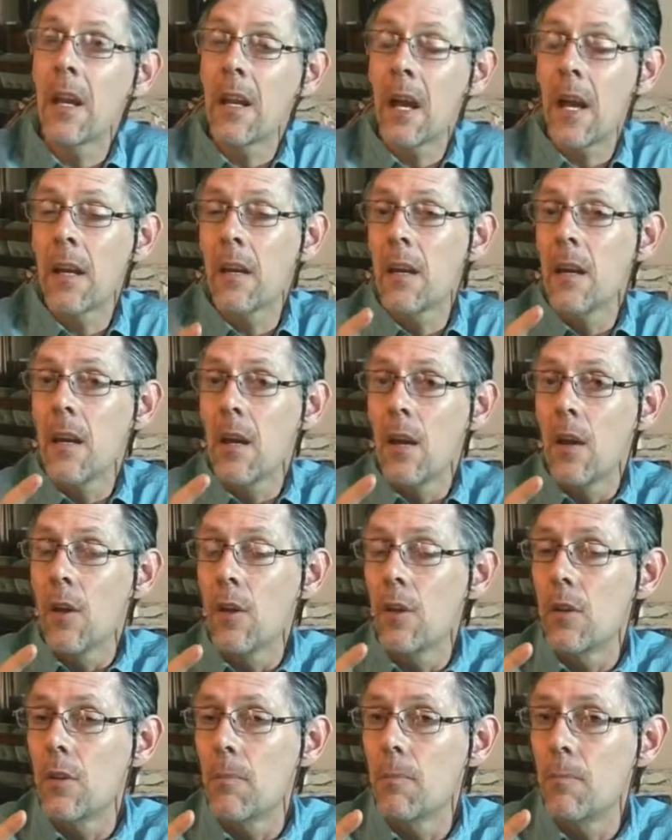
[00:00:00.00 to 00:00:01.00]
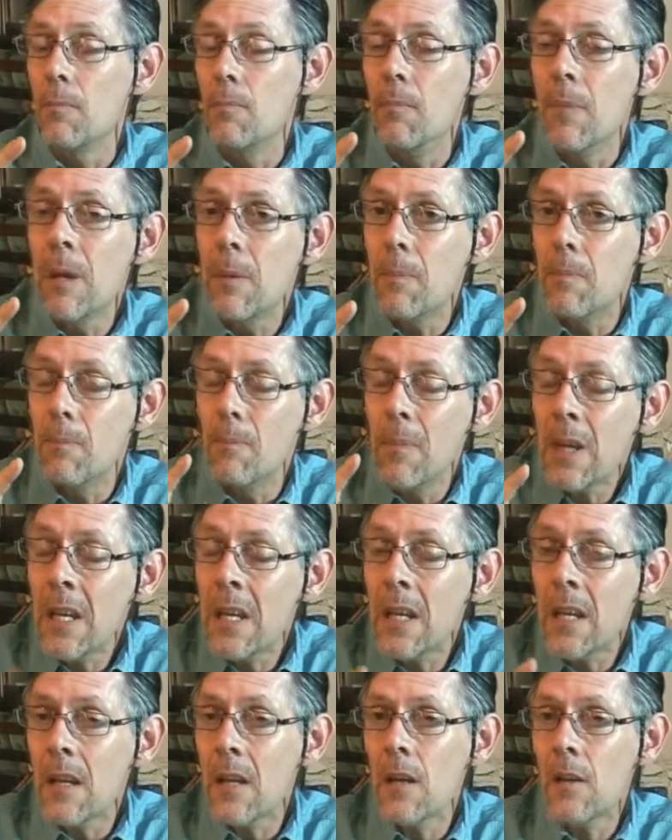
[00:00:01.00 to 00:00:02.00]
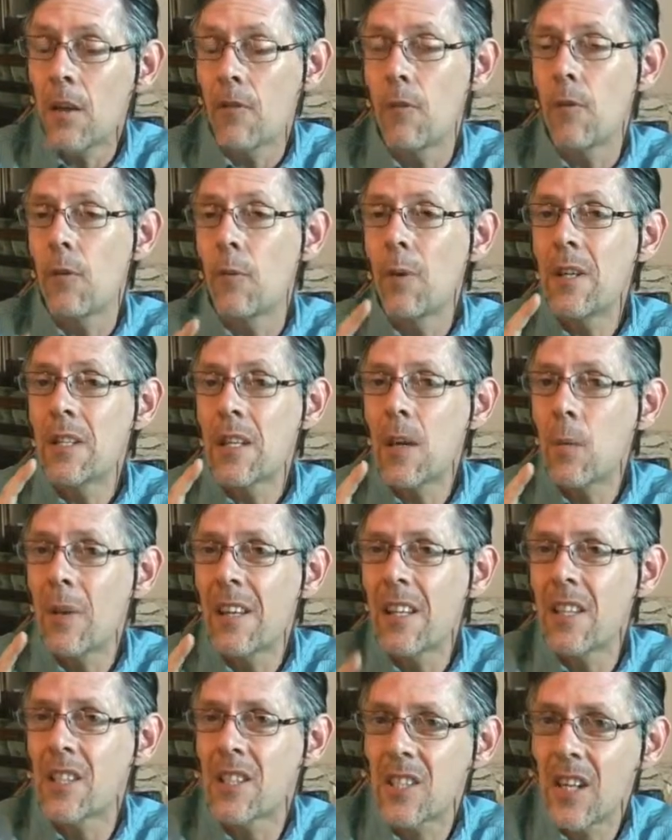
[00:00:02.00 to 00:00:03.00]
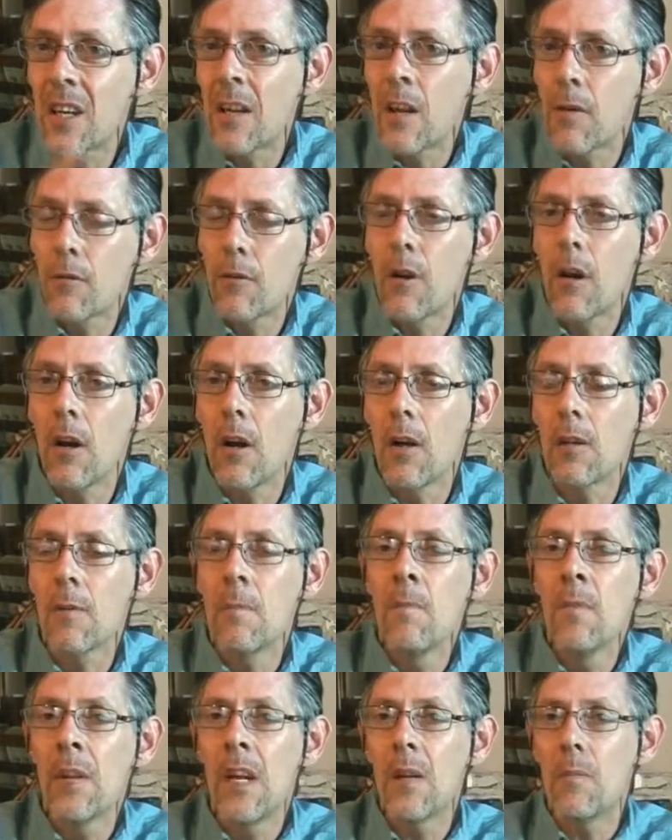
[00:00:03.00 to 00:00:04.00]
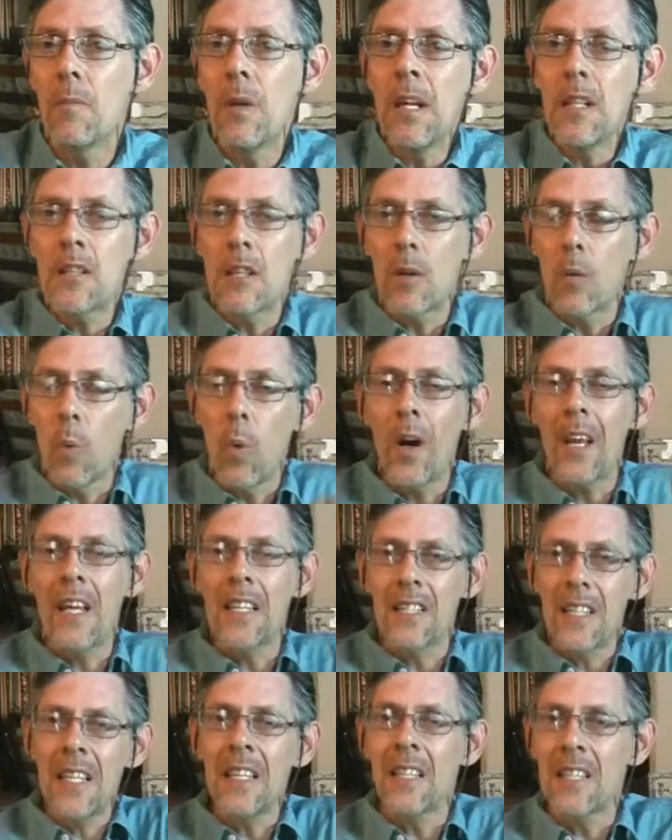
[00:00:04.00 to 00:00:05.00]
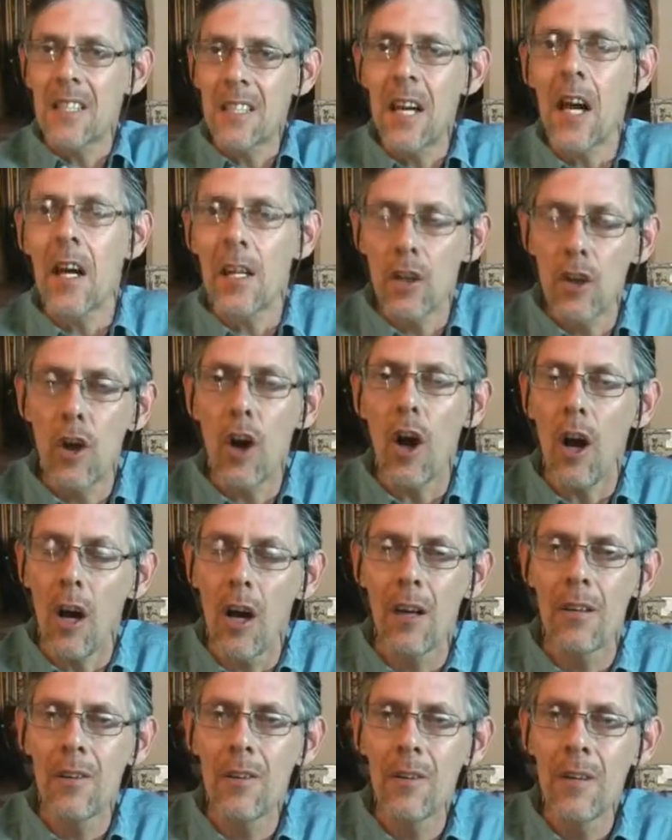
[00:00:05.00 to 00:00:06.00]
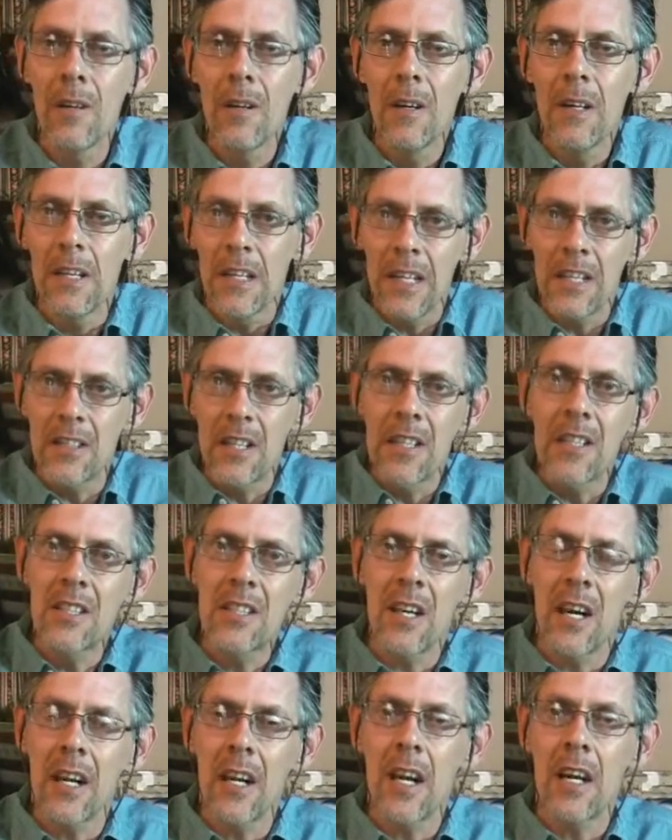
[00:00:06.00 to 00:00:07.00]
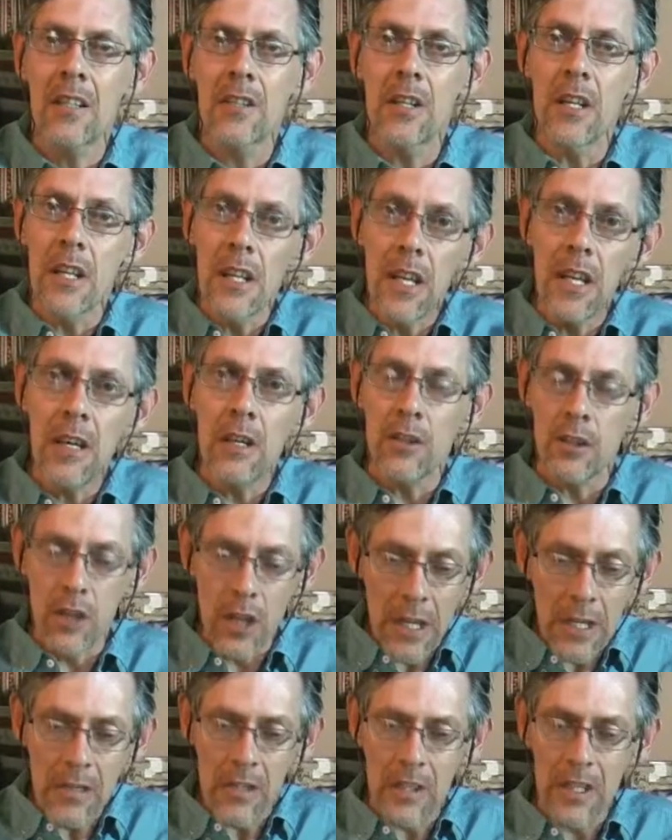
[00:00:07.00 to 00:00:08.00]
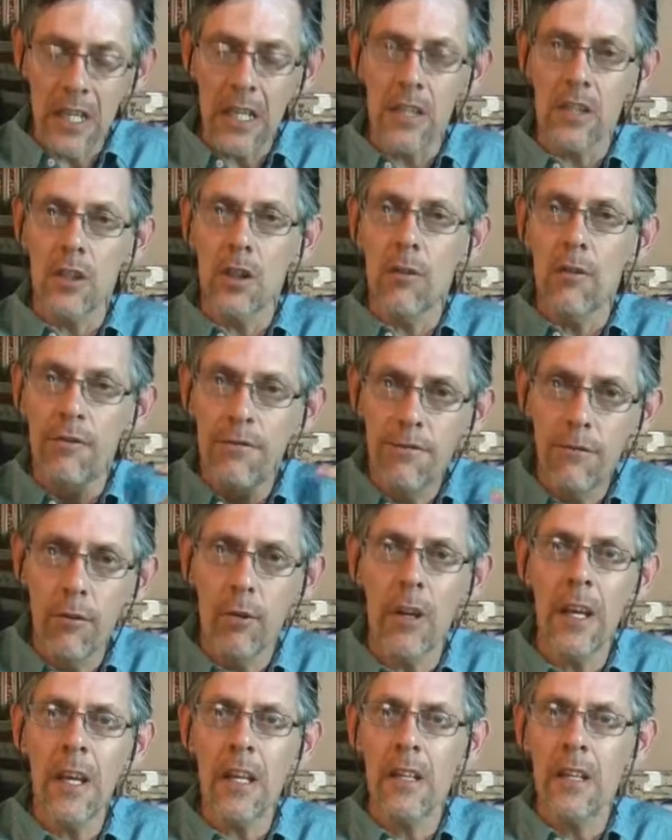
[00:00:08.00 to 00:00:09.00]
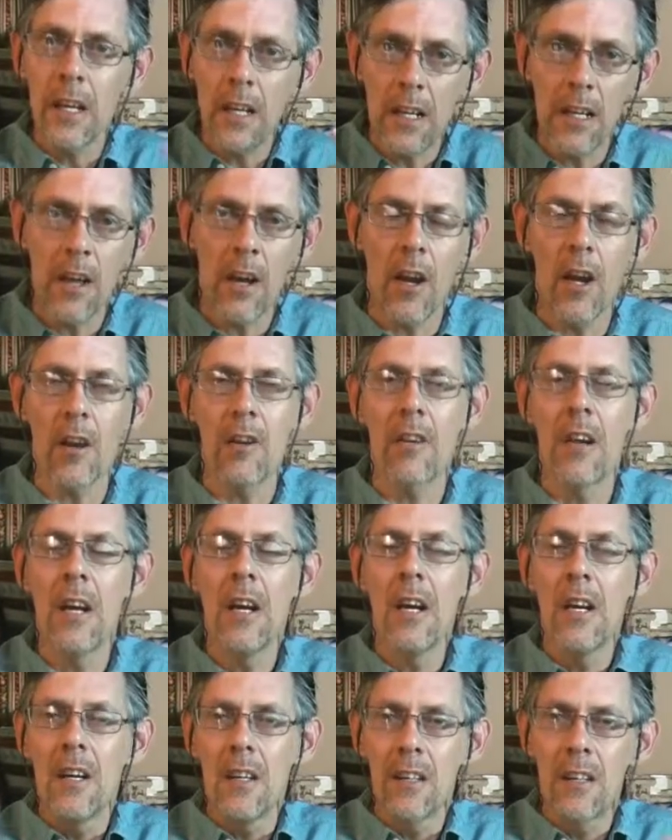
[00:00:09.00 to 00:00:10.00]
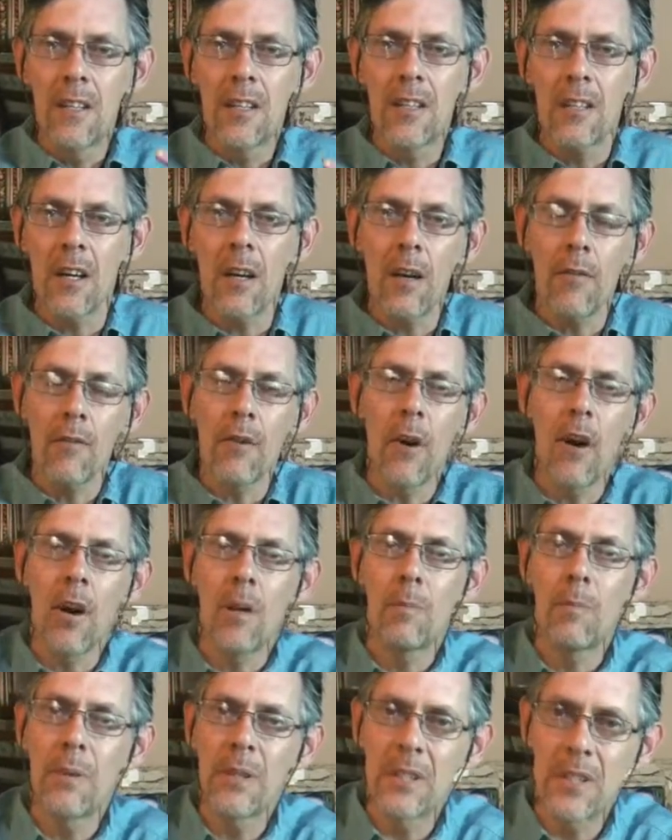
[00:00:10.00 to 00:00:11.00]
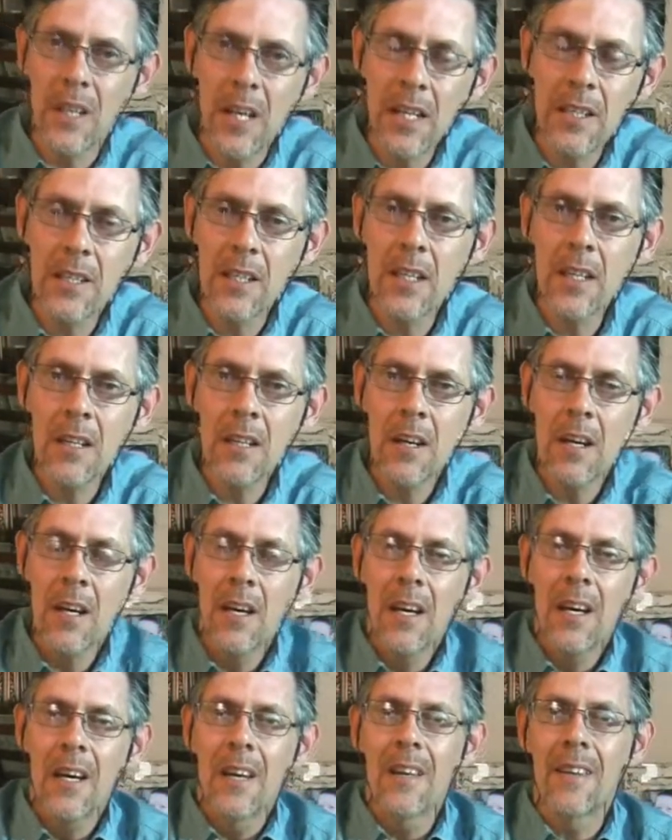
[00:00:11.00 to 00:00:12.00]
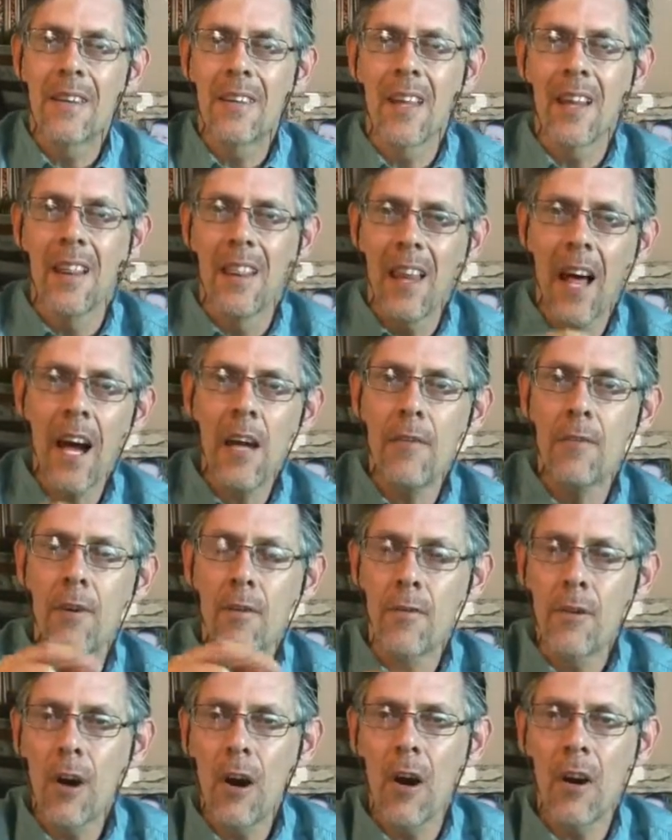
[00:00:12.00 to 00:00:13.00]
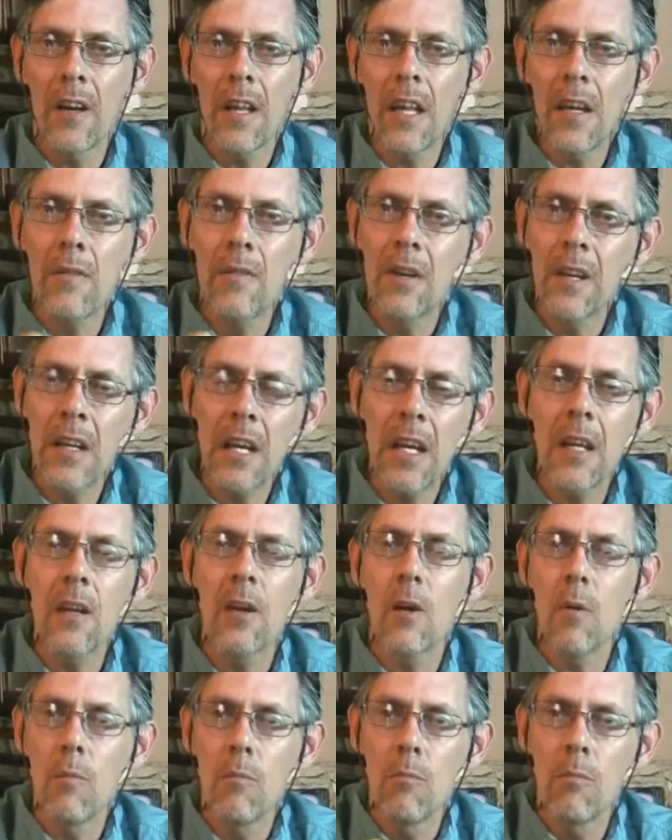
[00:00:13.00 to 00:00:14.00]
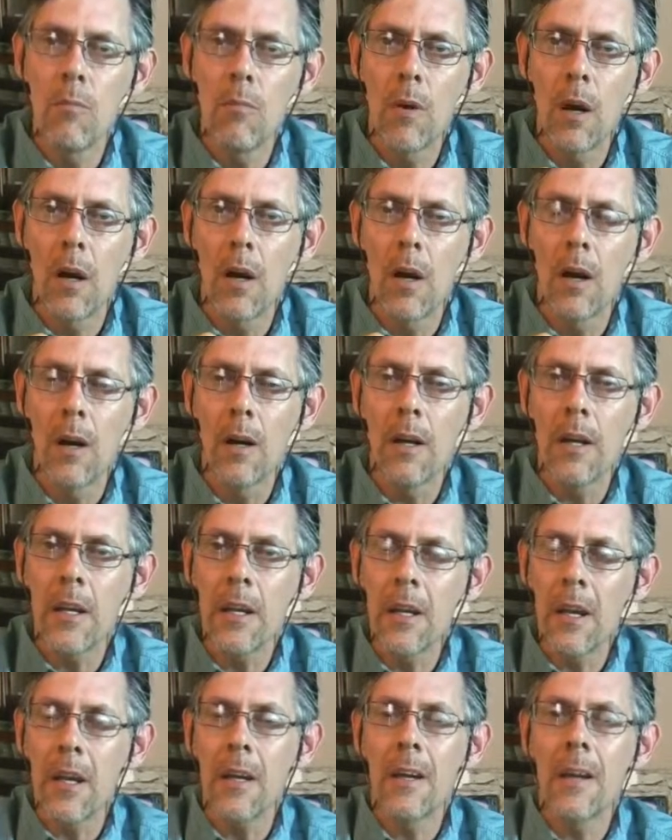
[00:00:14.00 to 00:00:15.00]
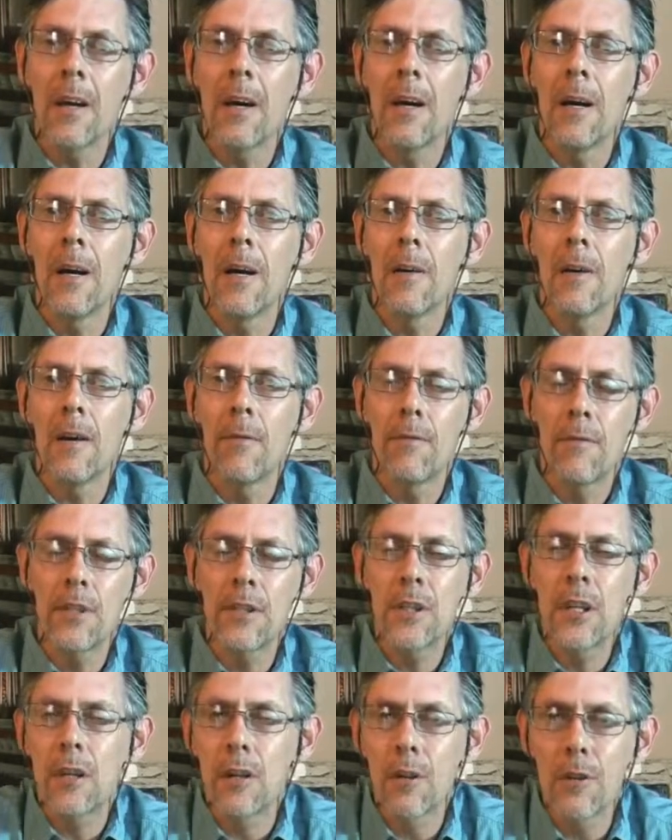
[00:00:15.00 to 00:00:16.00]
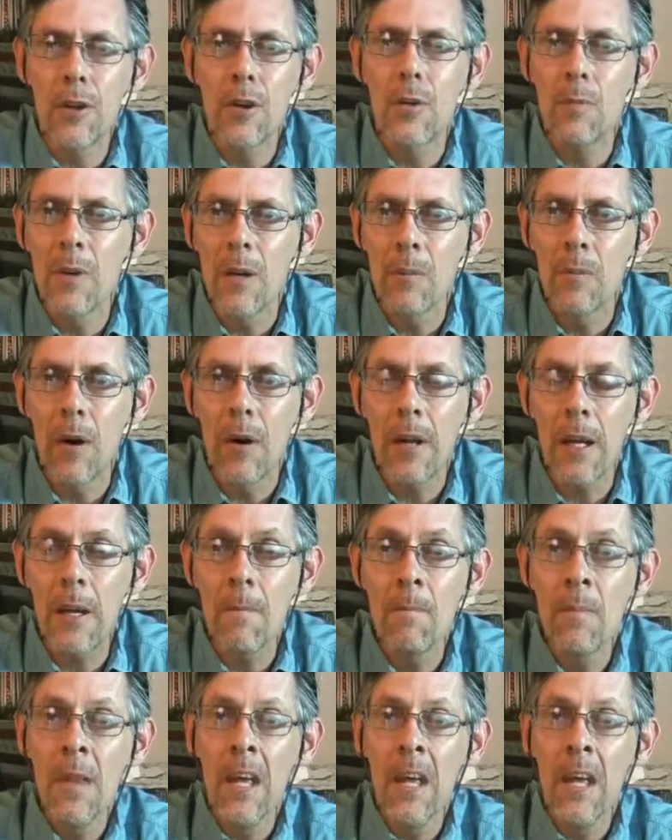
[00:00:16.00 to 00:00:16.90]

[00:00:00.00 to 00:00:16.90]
And me meaning, if, if we say we're the Son of God, it means that what is inside God is inside us. And here Jesus is fully declared the Son of God, possessing the life of God even in, mm, uh, uh, in, in uh, a physical human body.